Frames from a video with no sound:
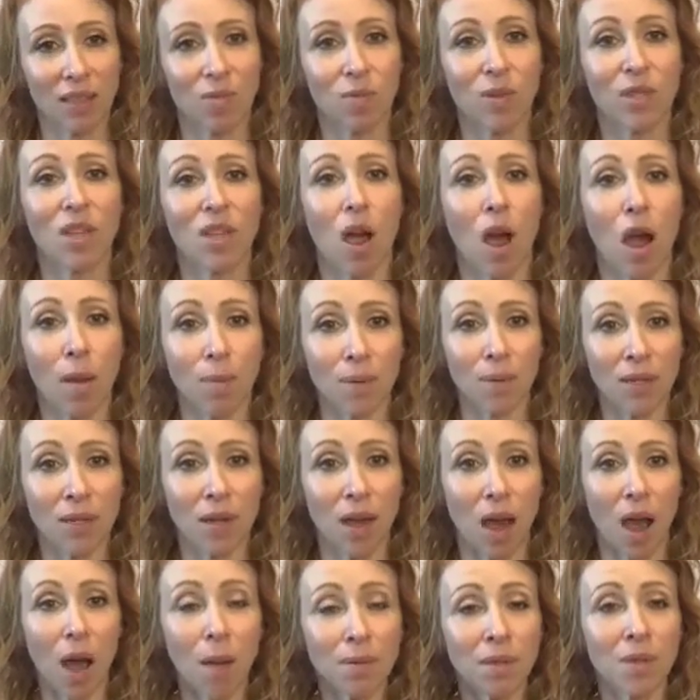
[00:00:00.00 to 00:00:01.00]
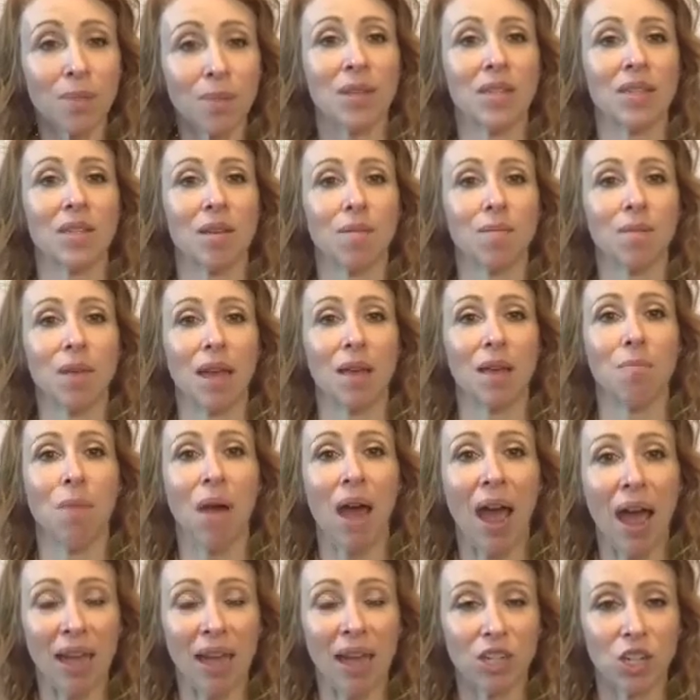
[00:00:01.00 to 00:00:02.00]
with optimism and
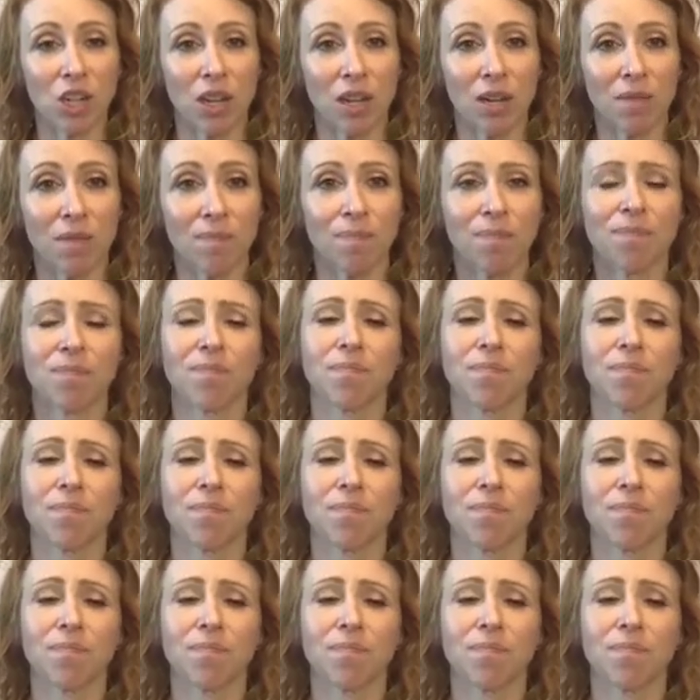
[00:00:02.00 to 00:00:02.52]
passion,